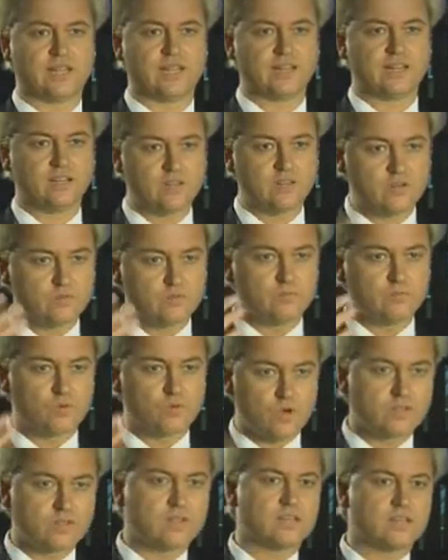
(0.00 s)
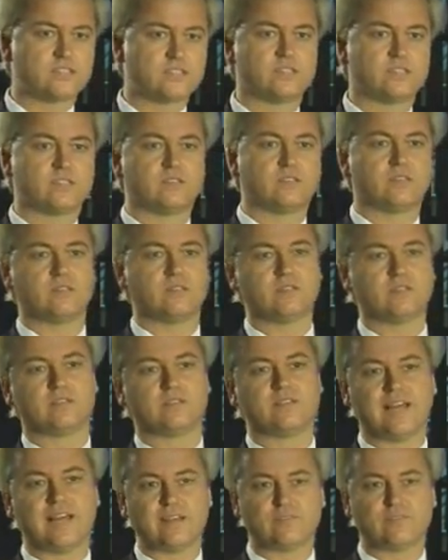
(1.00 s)
let alone broadcasted on
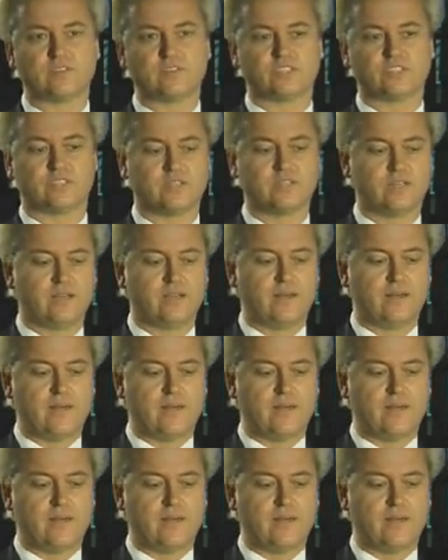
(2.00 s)
television,